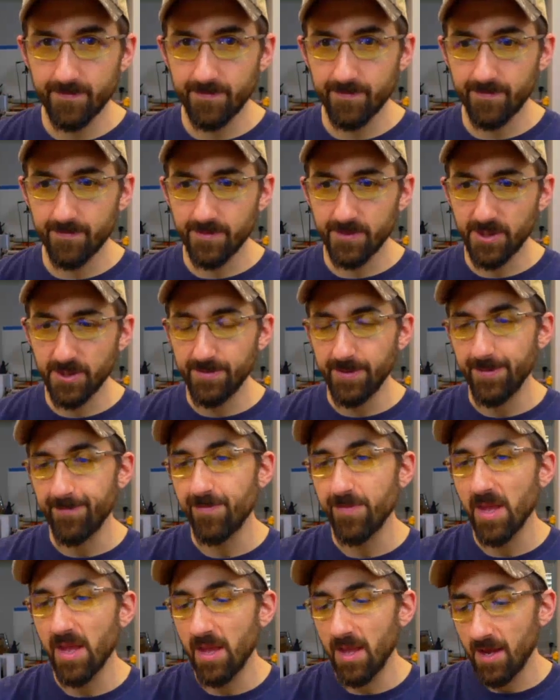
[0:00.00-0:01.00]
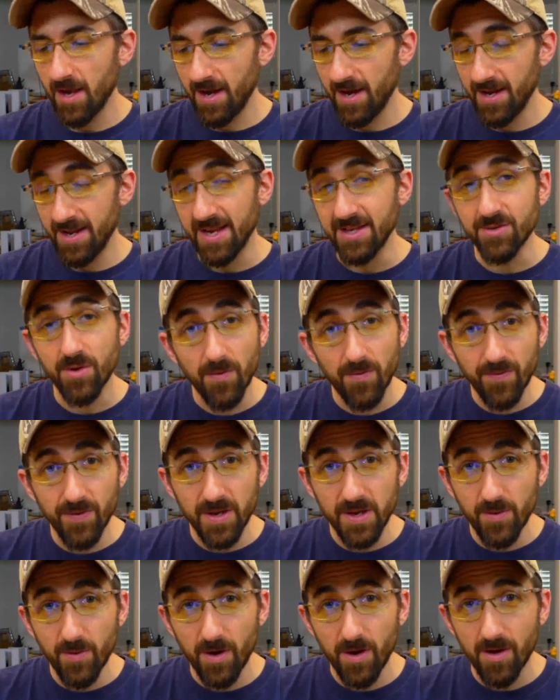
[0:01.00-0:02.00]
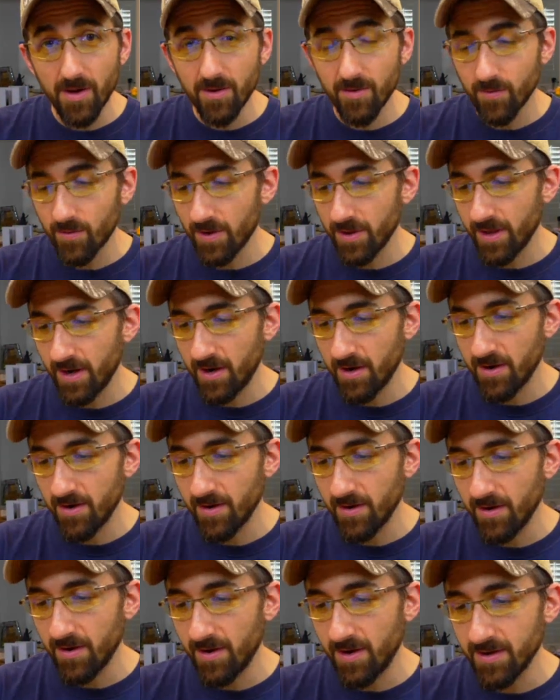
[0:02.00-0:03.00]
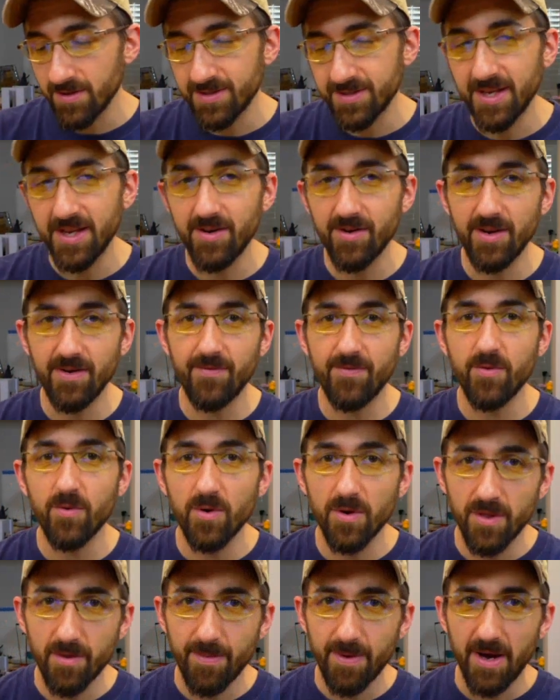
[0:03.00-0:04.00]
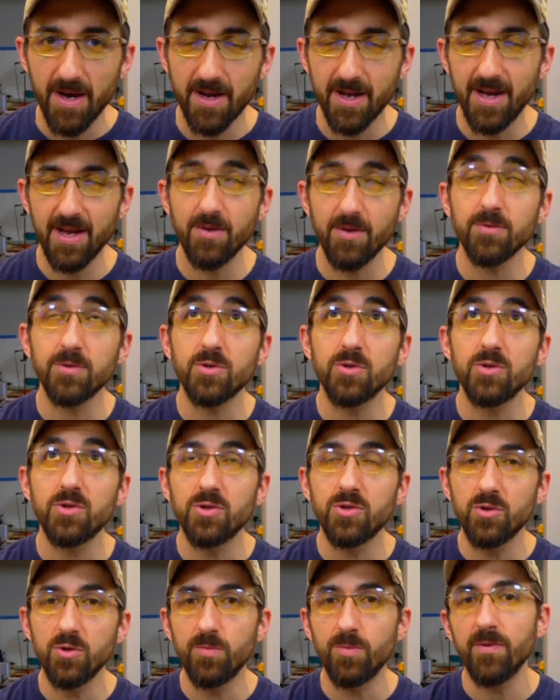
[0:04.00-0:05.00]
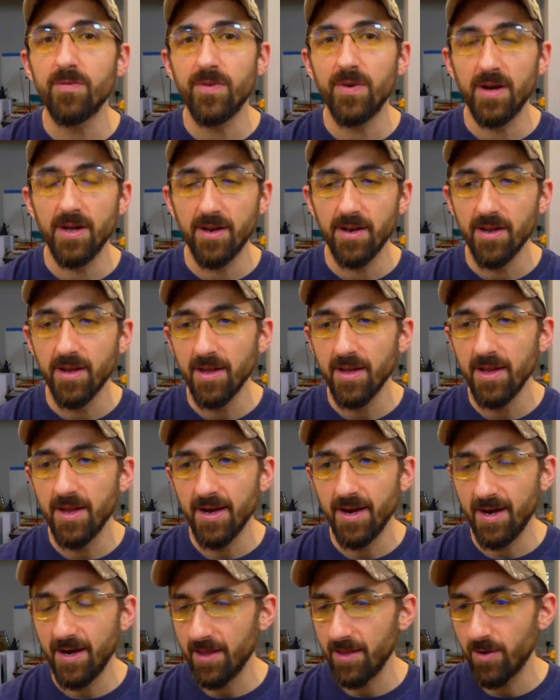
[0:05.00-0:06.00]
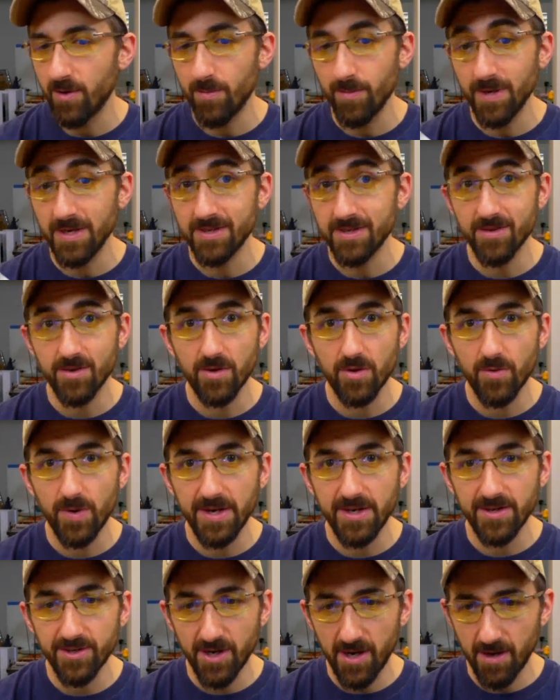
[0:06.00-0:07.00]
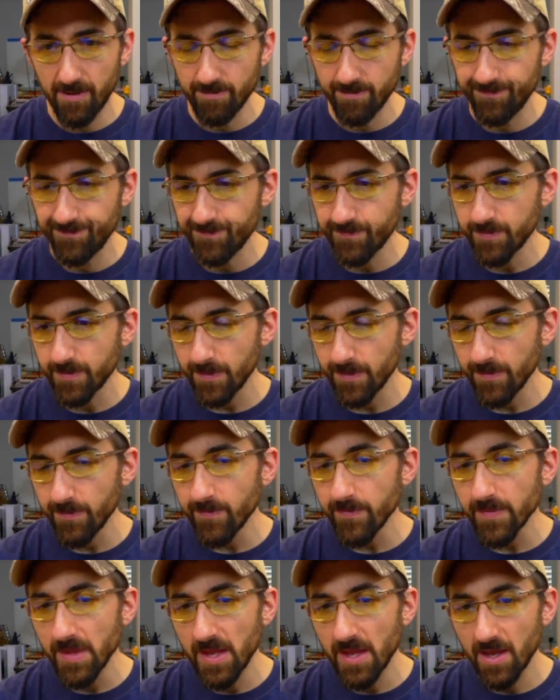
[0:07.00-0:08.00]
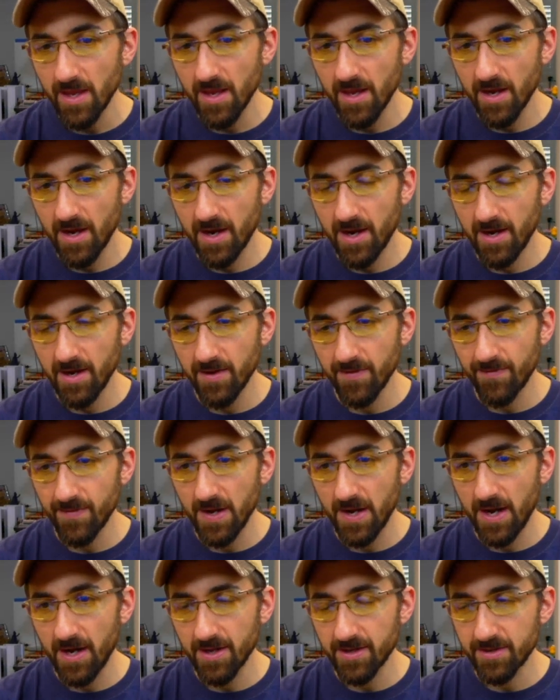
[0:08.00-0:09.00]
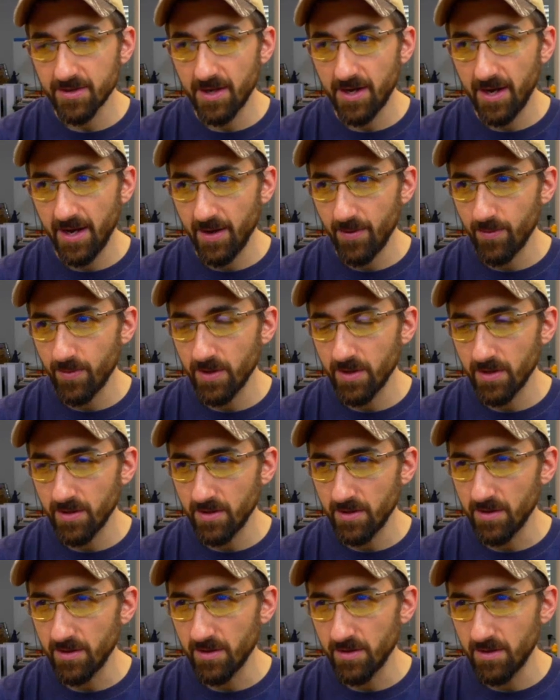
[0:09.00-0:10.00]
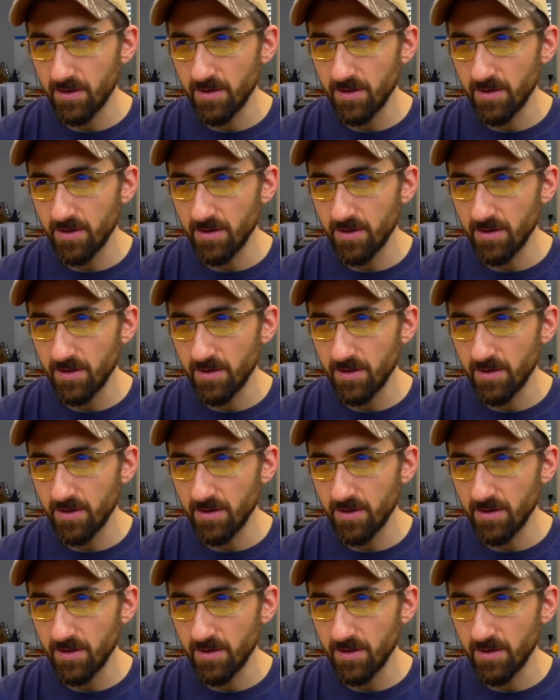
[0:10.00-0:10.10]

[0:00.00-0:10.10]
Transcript: Excuse me. Uh, yes, hopefully you all were there on Saturday for the Bacchae. It was super fun. Uh, the homebuddies did a great job. Uh, if not, I will.